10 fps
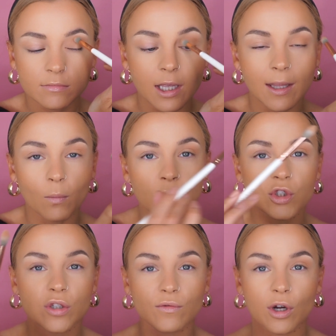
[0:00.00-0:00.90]
And then
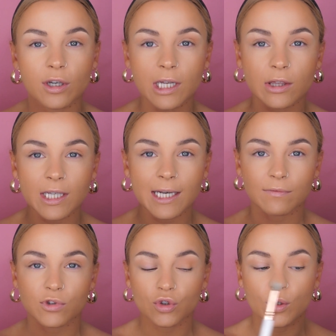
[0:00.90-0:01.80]
once you've got nothing
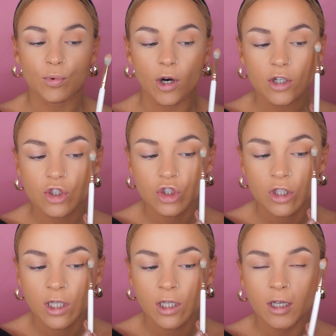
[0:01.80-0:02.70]
left on your
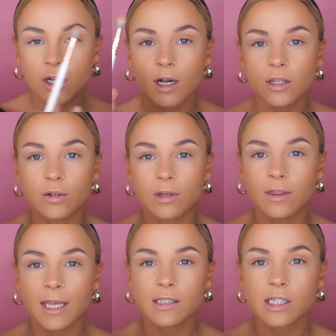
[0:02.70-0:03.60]
brush, you
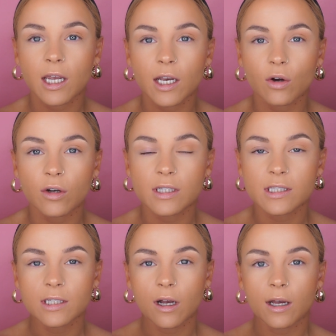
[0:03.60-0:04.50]
can then turn it on its
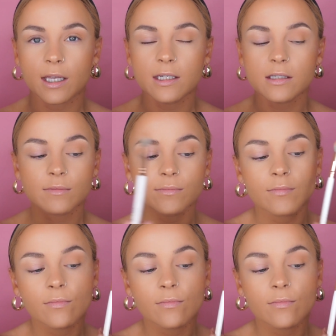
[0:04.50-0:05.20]
side